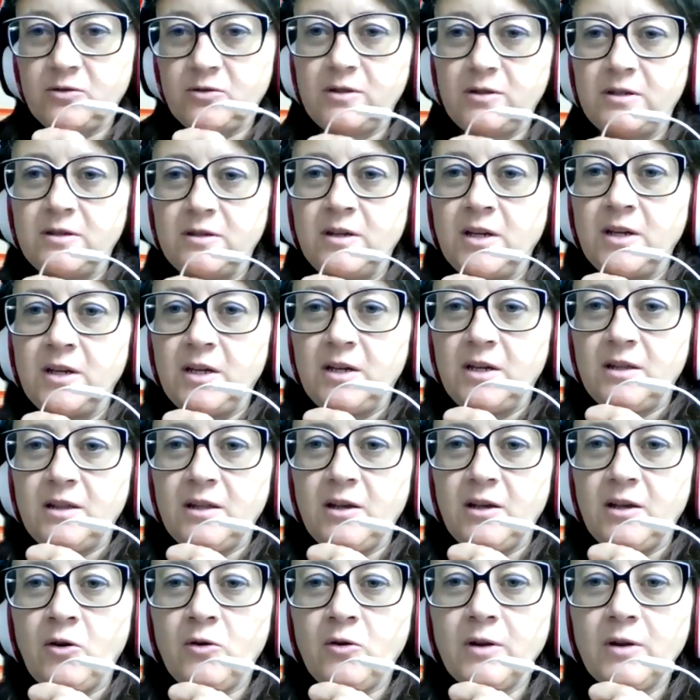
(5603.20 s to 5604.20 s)
the
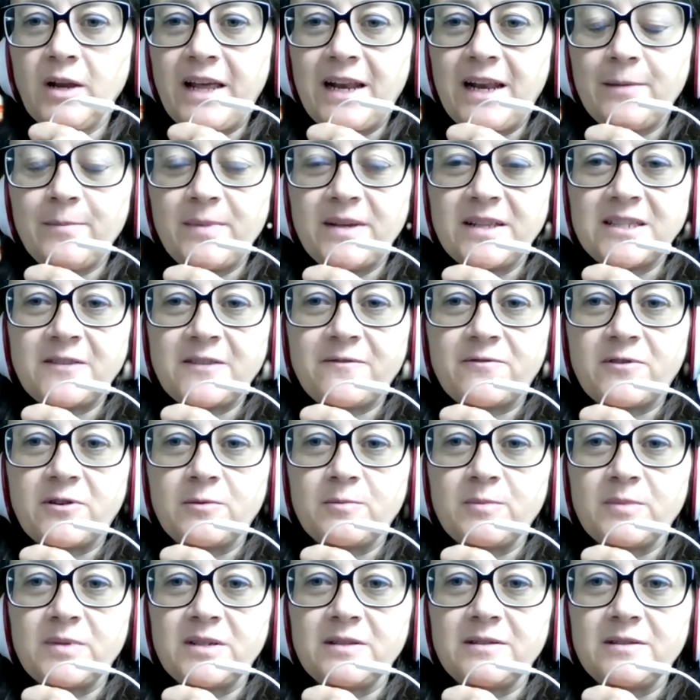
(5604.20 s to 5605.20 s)
whole elements
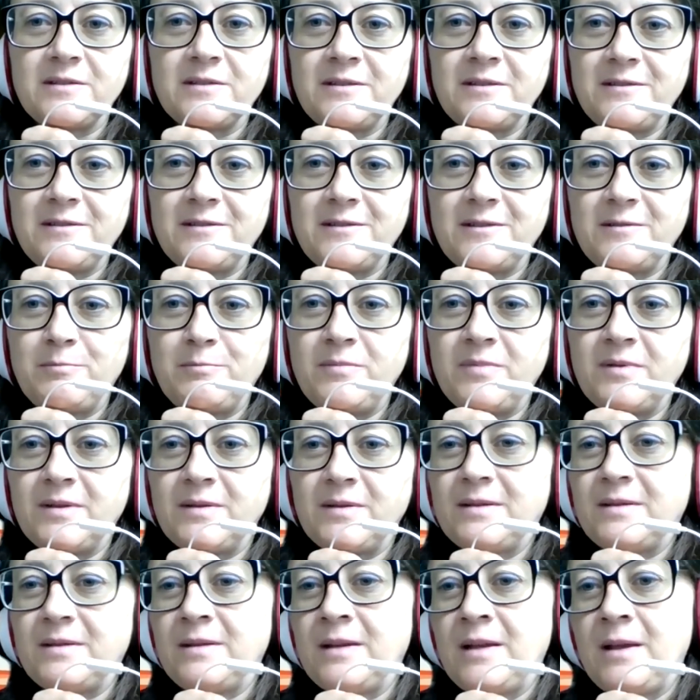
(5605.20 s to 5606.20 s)
from
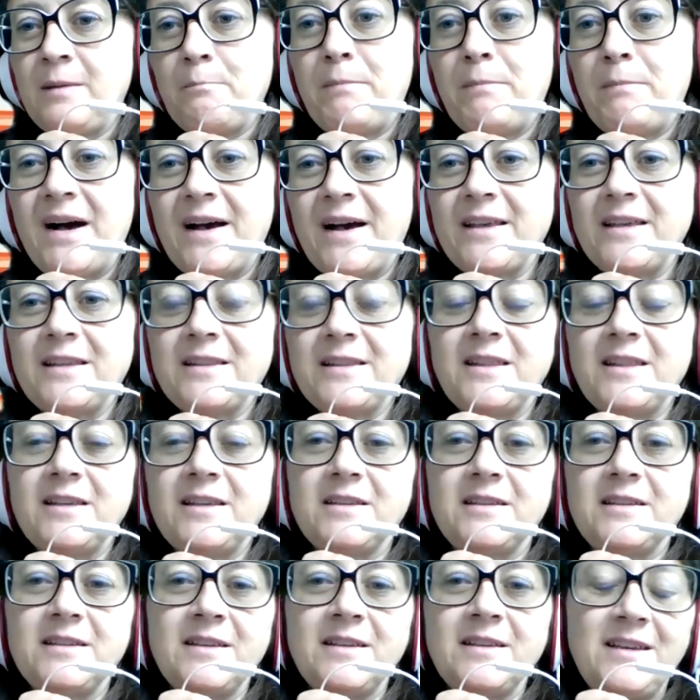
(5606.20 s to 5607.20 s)
buying
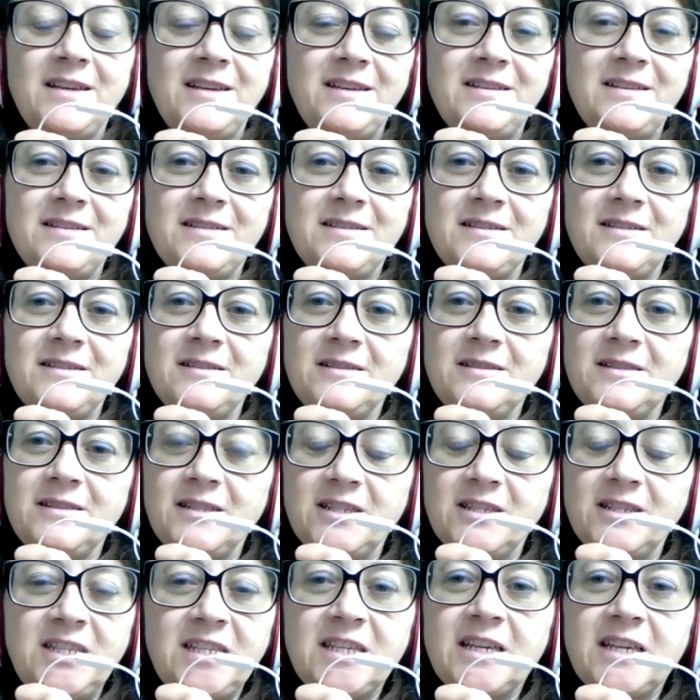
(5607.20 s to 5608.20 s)
the
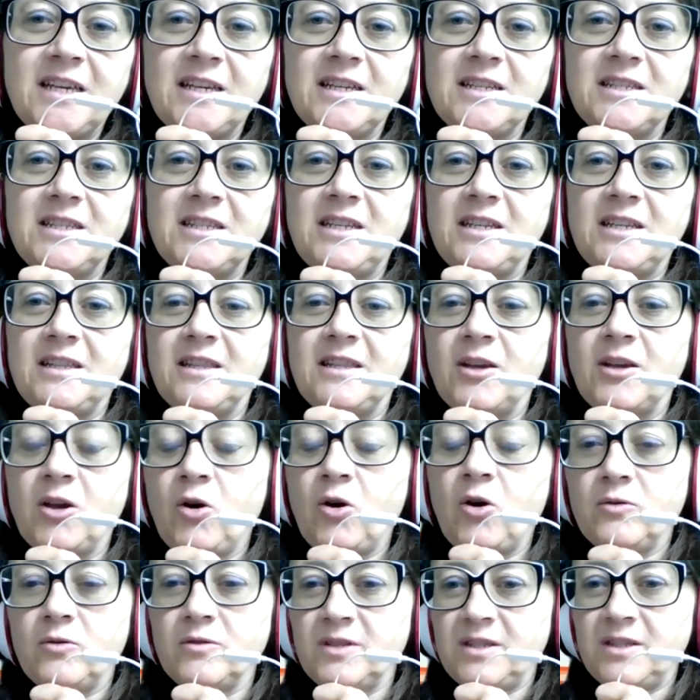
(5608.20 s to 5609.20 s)
ticket and the
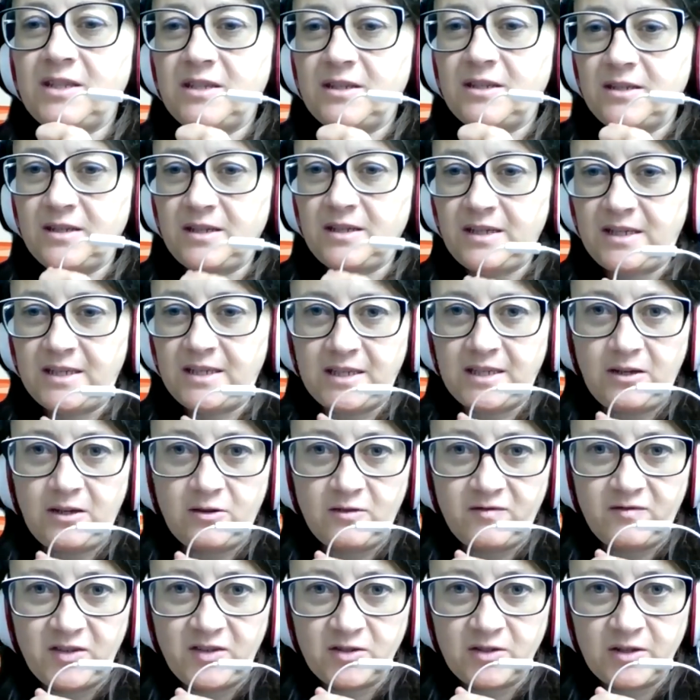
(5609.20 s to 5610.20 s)
cost is
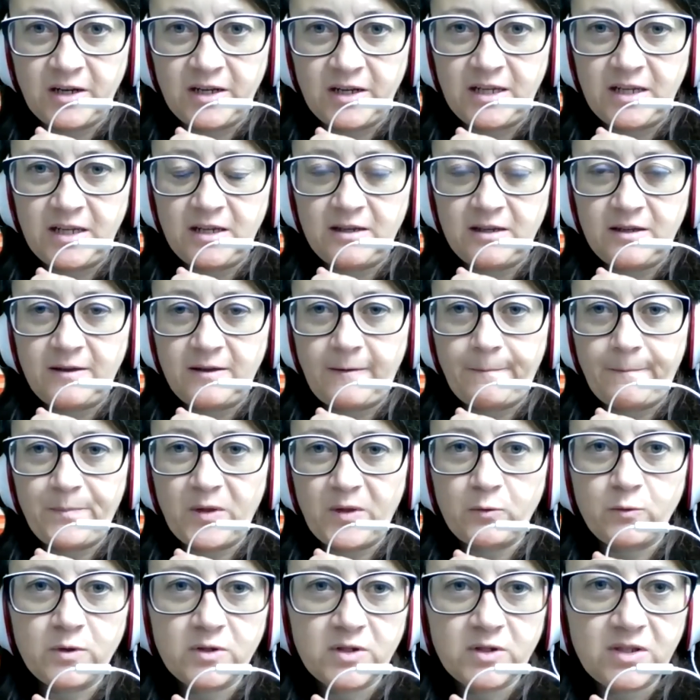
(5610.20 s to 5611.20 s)
obviously
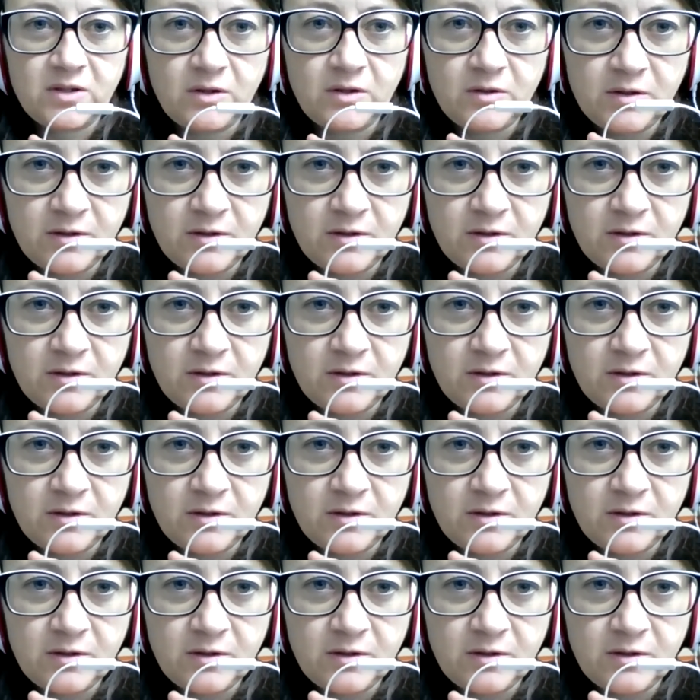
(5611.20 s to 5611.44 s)
was